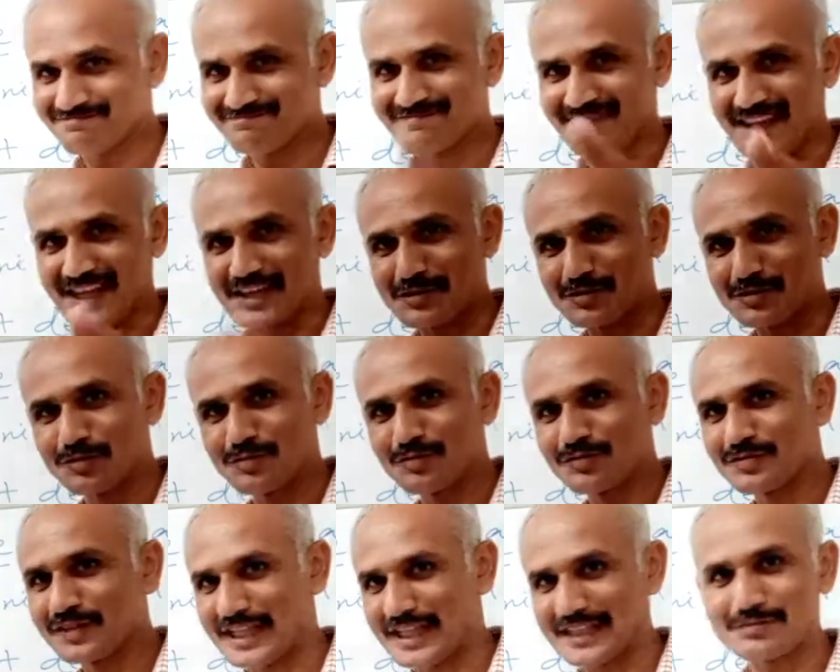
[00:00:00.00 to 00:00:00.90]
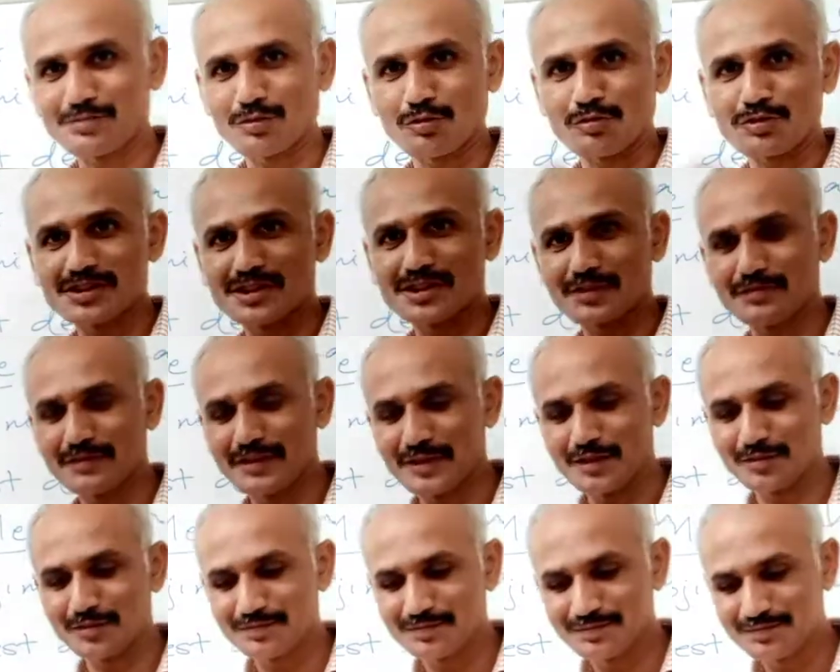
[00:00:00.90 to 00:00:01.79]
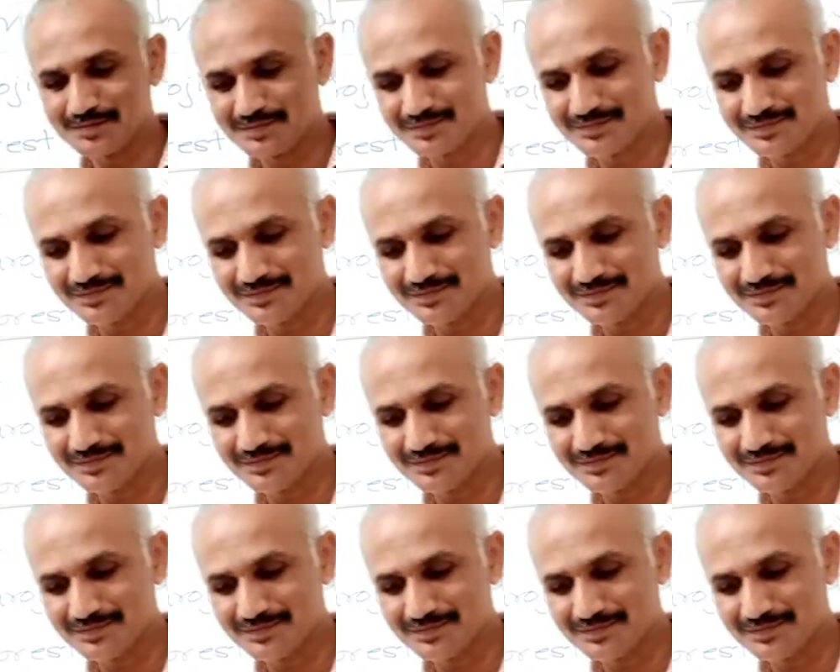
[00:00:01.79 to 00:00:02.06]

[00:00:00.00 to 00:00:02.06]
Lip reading: Thank you. Thanks for watching the video.